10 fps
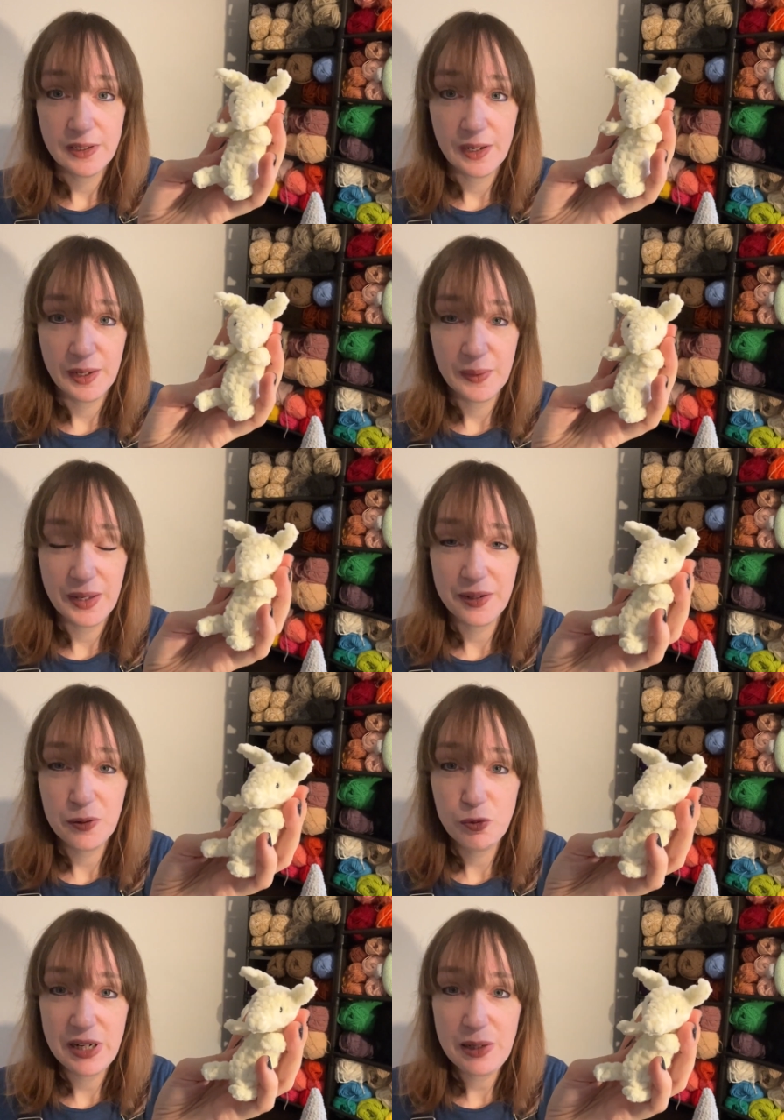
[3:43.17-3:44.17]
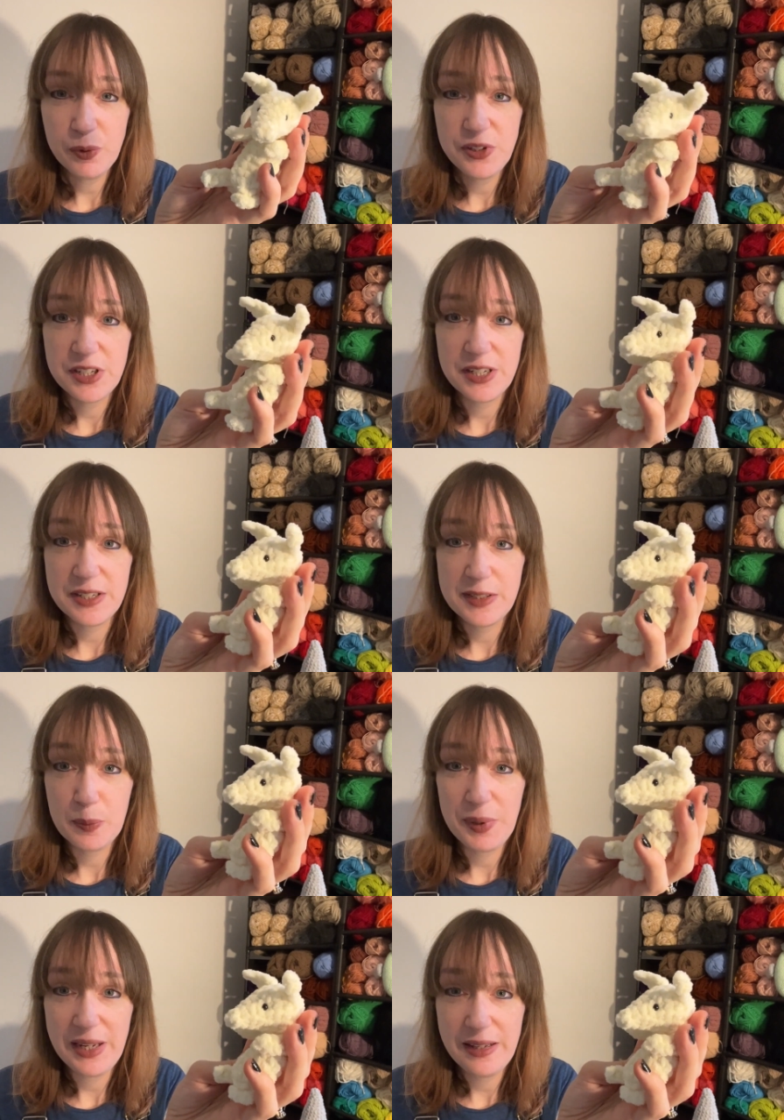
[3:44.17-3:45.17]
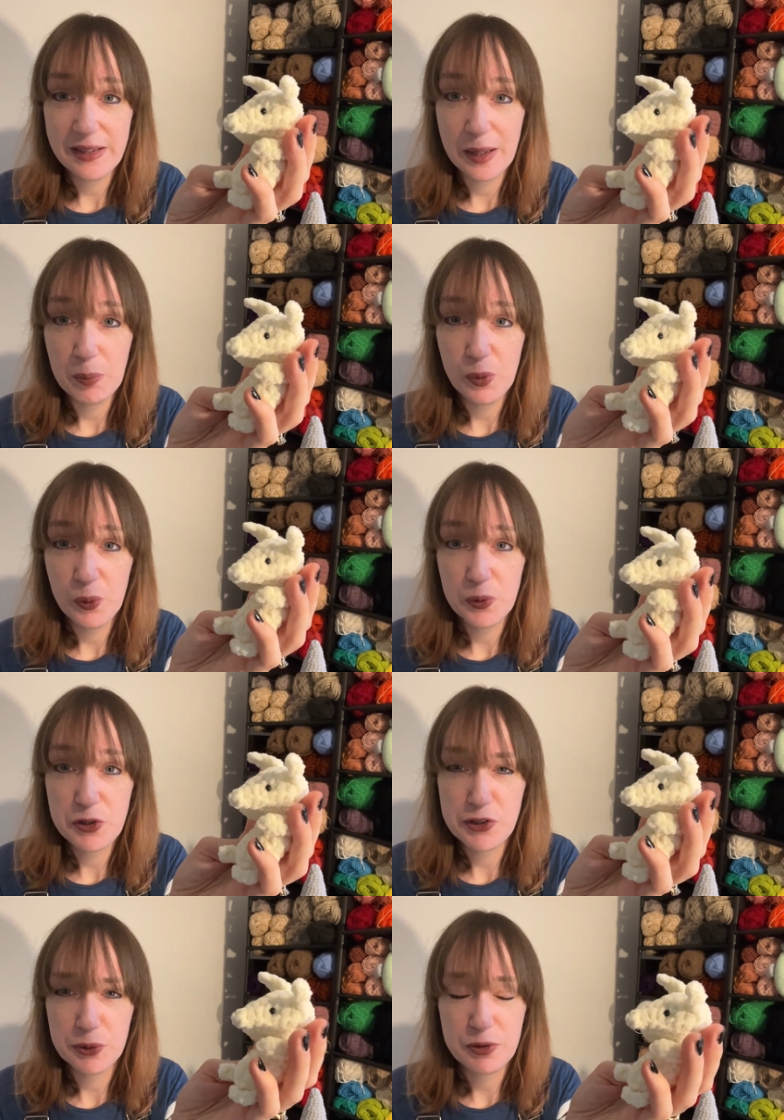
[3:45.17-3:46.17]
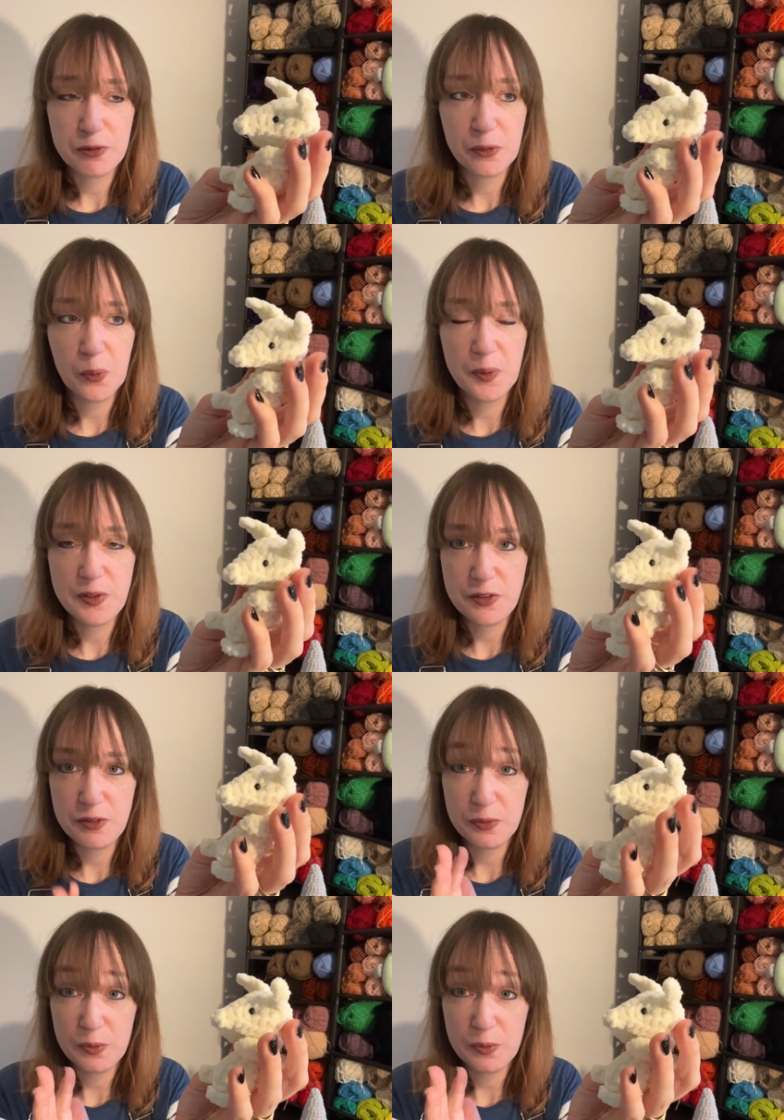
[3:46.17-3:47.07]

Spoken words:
And I really wanted it to be that more sort of almost